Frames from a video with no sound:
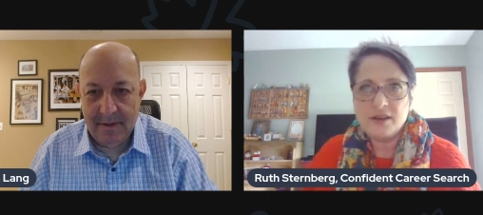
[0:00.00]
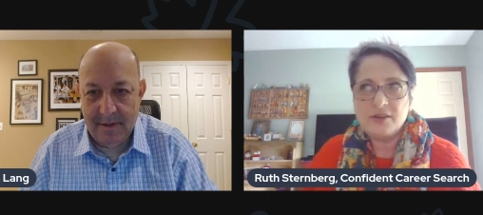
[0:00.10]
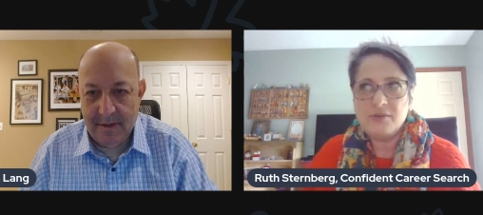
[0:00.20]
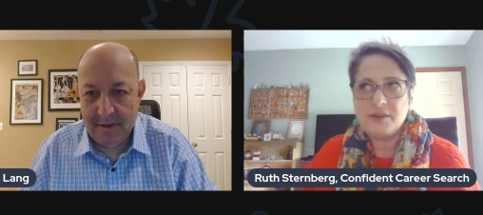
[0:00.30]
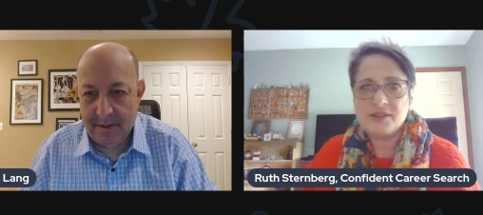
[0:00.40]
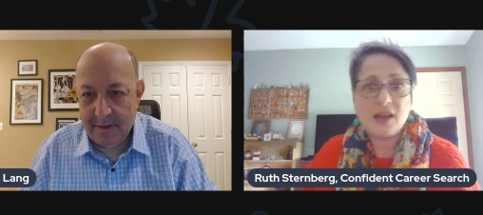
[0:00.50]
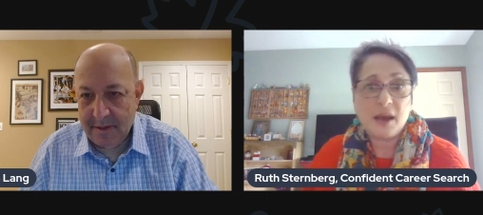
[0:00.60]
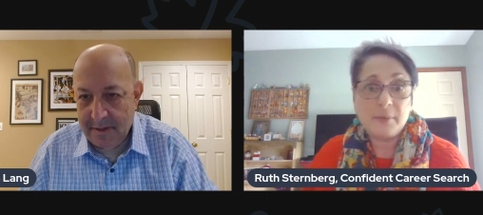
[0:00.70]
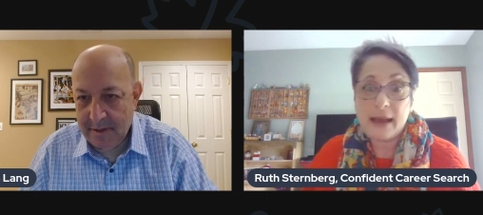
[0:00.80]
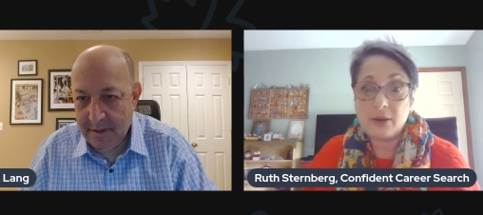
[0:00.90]
Speaker 1: Who else?
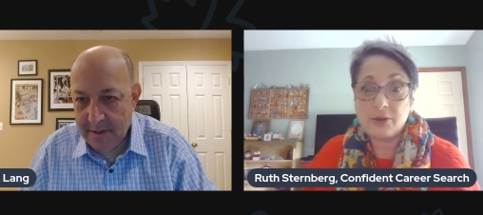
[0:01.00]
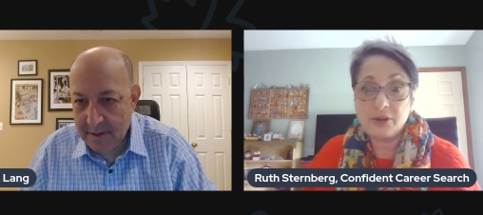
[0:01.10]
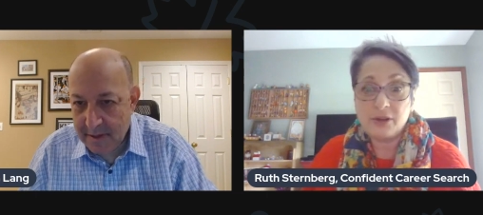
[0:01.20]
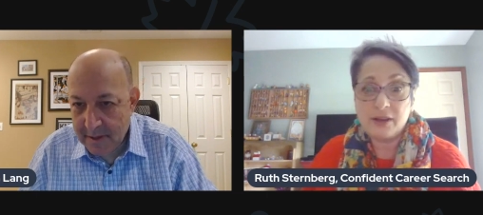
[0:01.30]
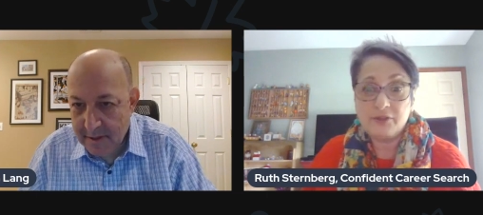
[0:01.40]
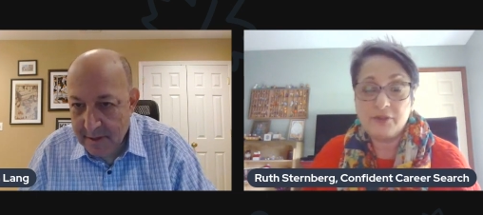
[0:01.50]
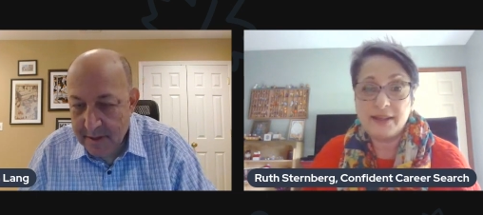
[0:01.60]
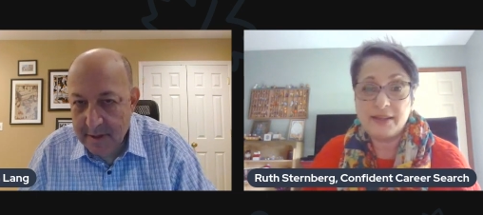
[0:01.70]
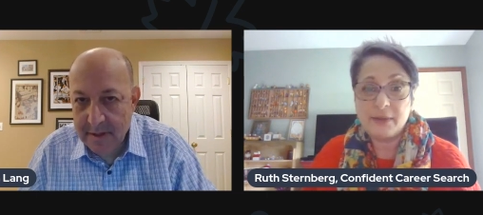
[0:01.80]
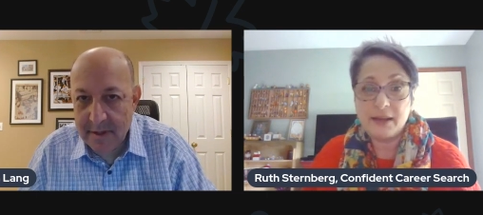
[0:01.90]
Tom Pounder. I
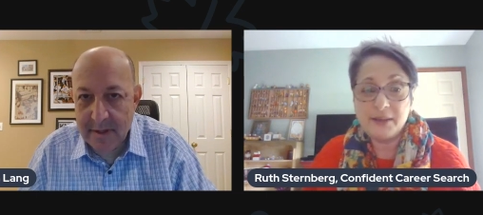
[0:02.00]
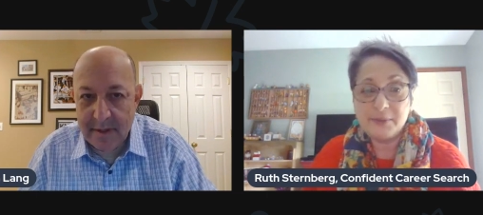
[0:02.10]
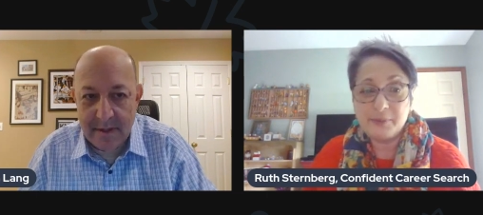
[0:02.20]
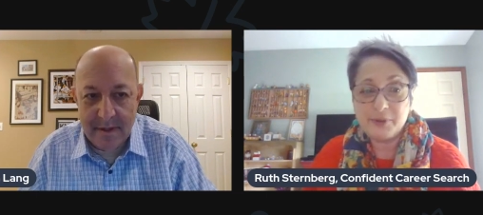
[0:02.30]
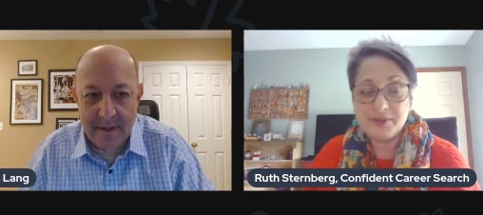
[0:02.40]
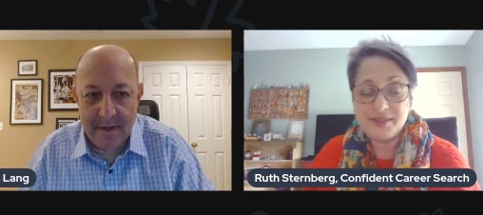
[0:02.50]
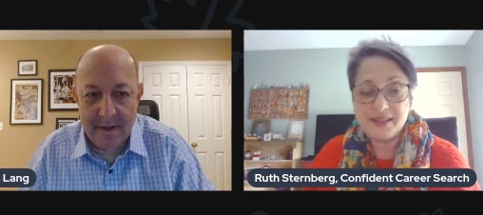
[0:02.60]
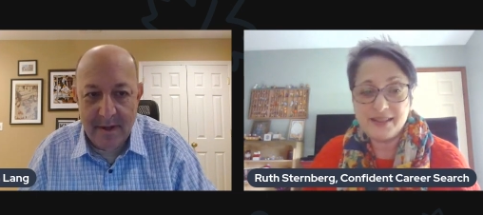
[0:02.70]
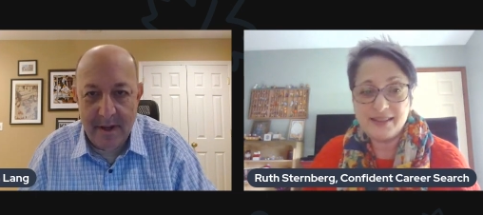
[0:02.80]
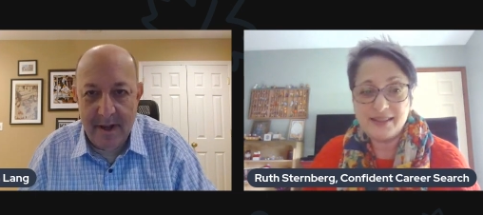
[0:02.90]
finally met him in
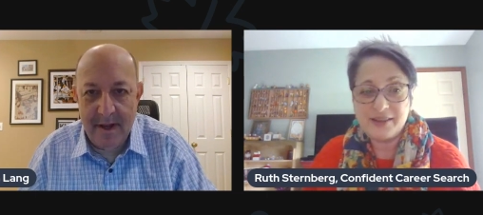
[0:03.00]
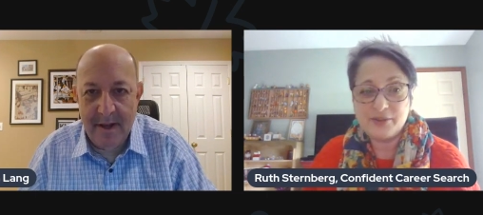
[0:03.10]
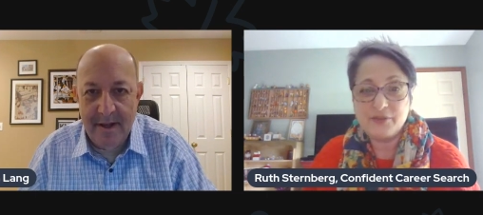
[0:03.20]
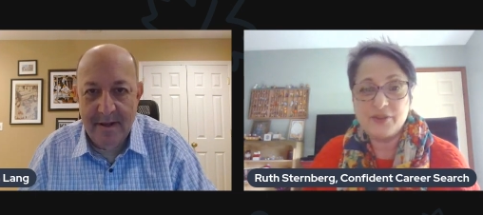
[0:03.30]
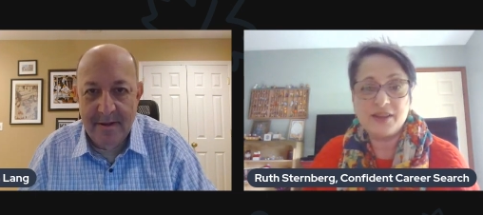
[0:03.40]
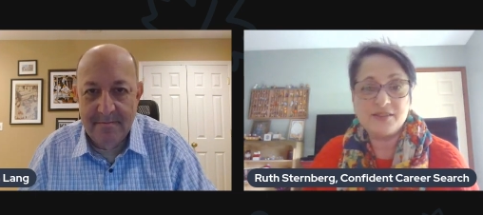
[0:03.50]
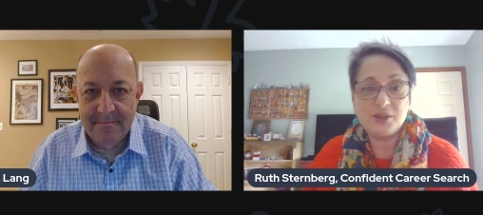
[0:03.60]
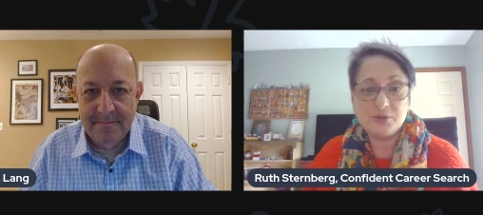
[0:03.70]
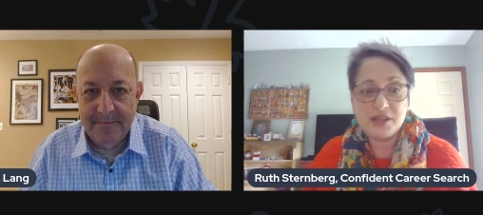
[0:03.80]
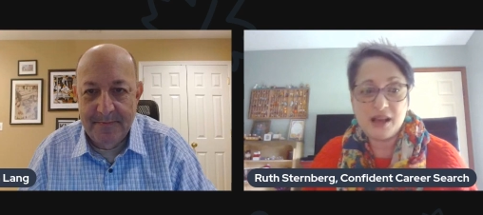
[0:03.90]
person. I don't know if uh-huh. you guys
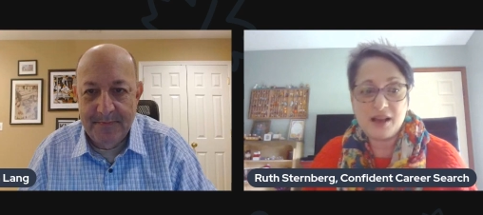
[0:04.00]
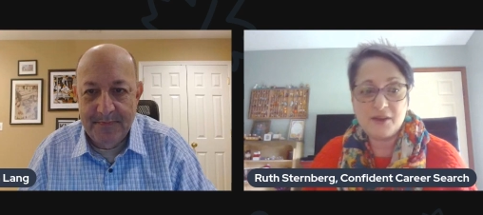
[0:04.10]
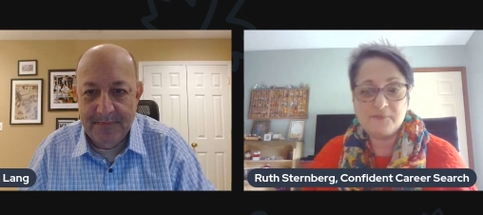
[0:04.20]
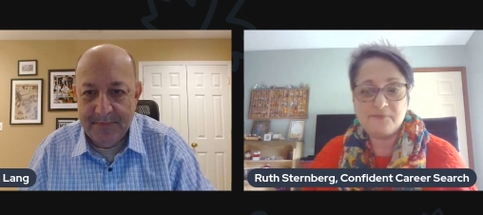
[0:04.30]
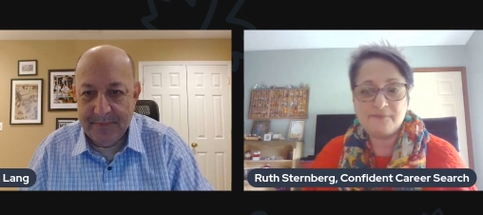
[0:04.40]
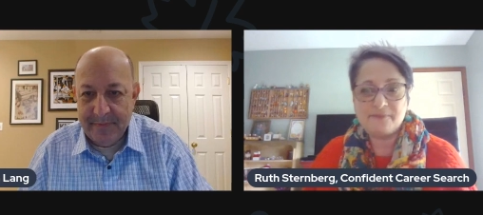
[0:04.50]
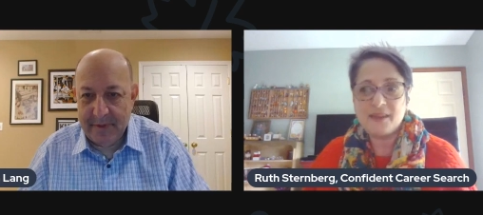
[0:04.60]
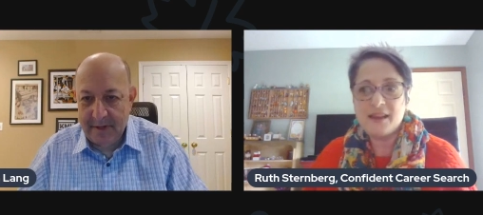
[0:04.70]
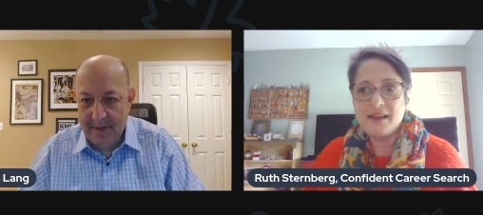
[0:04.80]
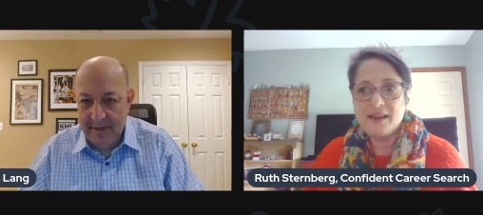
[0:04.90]
know Tom.
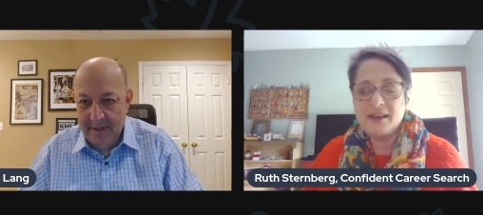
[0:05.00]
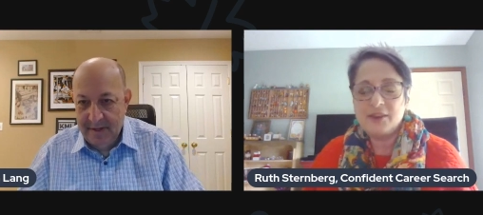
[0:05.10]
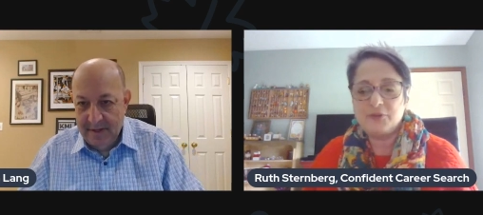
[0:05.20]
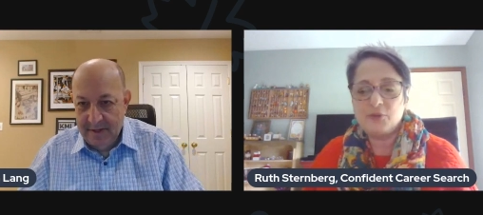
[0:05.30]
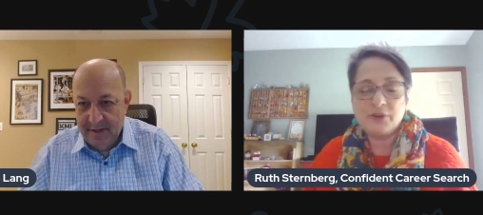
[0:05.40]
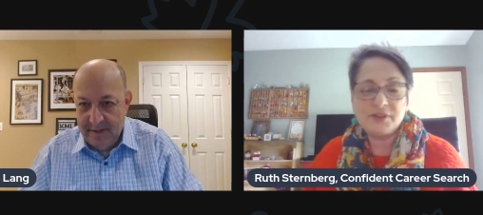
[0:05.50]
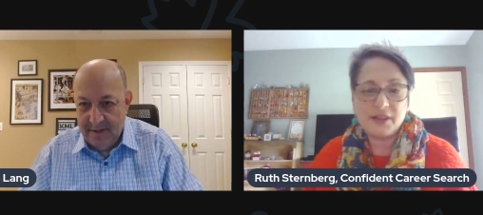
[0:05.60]
If Laura's